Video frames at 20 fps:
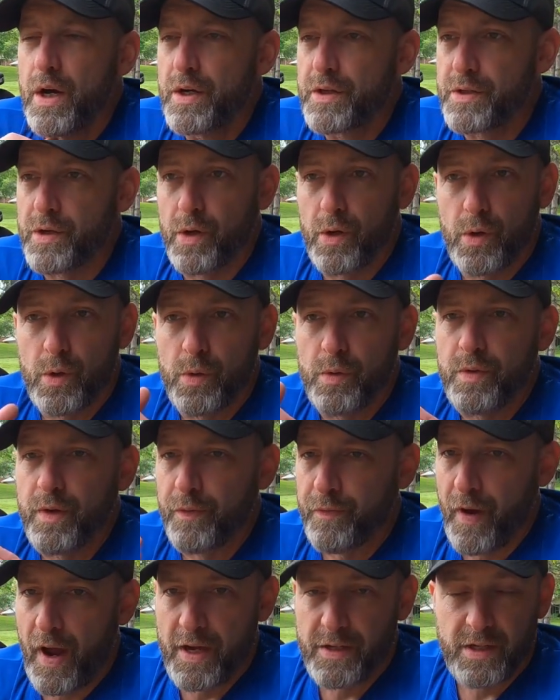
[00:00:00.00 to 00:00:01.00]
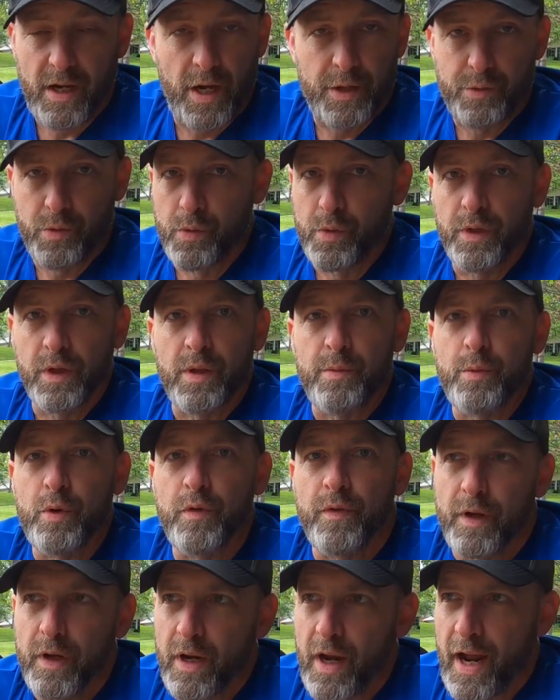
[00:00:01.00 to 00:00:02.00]
So the fast guys were really
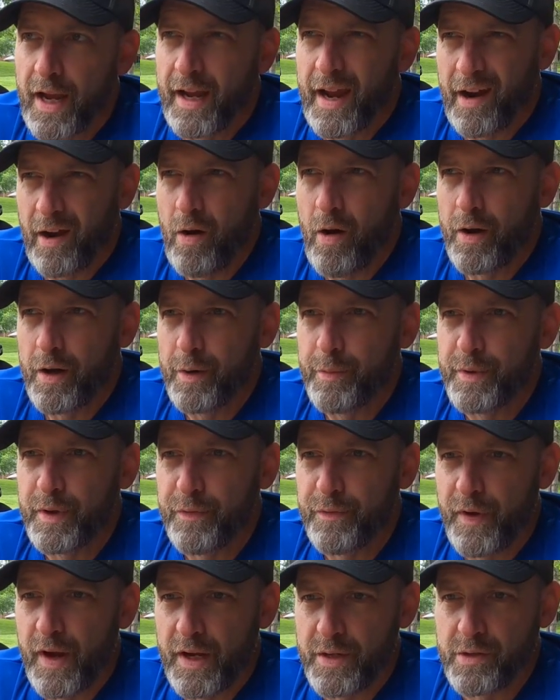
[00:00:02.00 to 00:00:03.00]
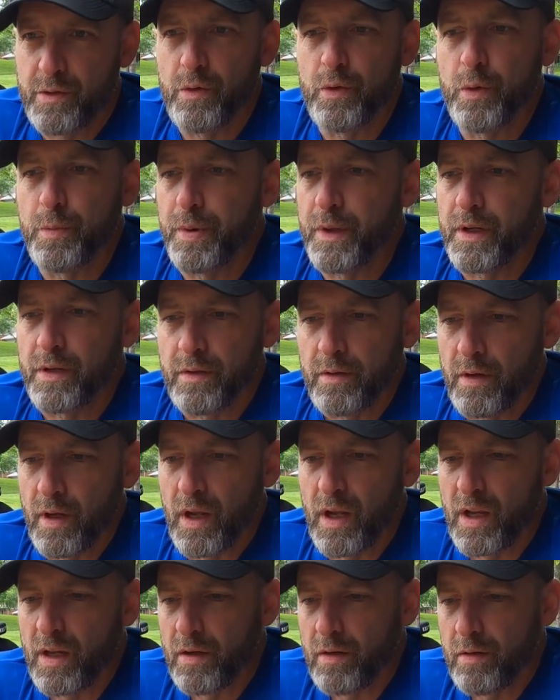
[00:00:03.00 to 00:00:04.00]
moving, and I got caught up in a fast group,
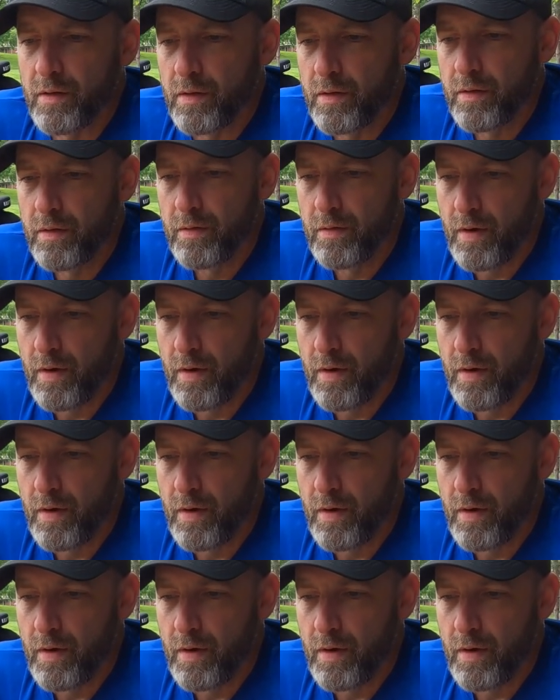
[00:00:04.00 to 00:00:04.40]
and